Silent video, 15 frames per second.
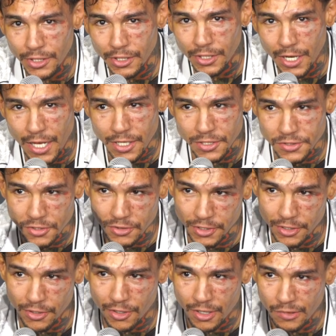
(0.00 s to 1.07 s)
kind of turn
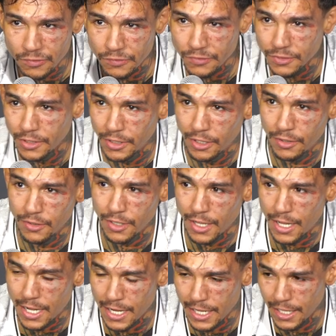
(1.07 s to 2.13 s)
it off. You know,
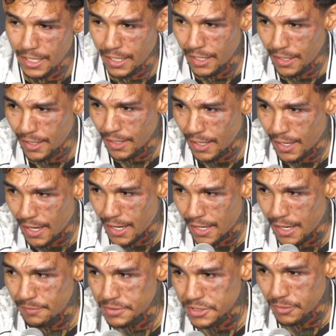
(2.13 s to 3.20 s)

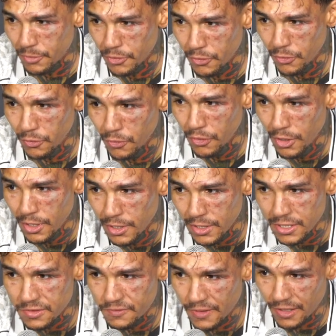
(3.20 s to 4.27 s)
I'm someone who
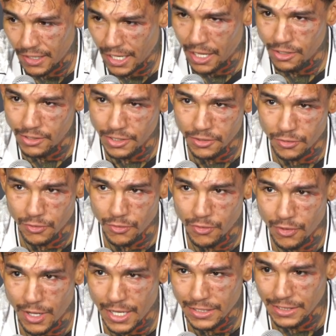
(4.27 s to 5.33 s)
is very
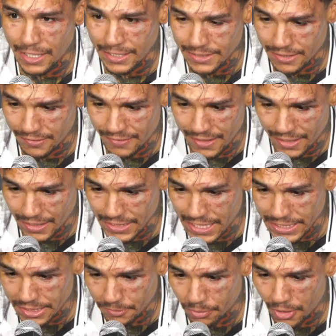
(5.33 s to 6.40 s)
analytical. I like to think. I
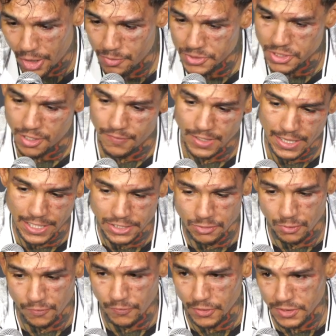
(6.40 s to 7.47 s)
like to problem solve. I like to
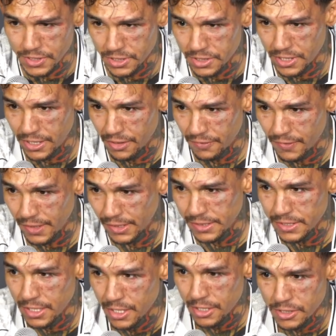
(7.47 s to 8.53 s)
reverse engineer
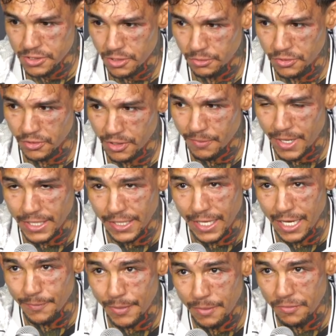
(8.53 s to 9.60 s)
things. So during my
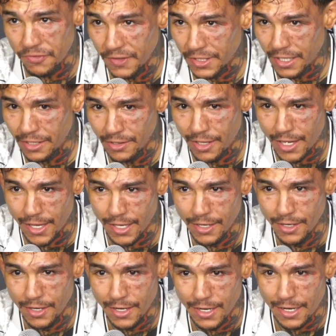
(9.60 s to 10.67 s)
camp, I'm thinking a
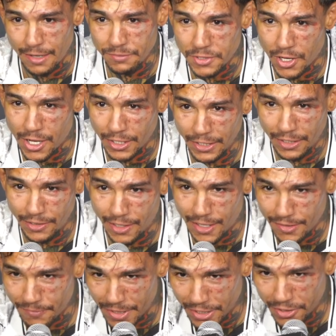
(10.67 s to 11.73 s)
lot. I'm talking a
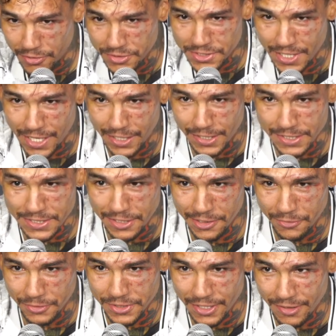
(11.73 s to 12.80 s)
lot. My coach Danny
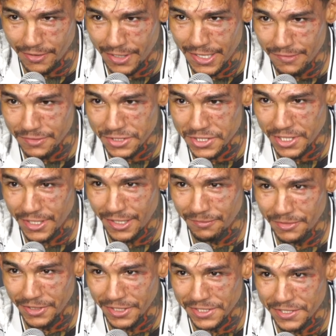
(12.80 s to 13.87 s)
Castillo will tell you I never shut
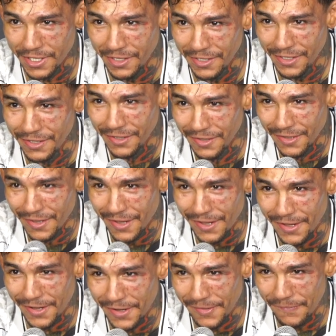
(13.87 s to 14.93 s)
up during training.
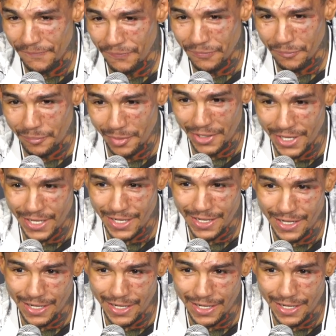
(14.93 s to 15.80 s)
But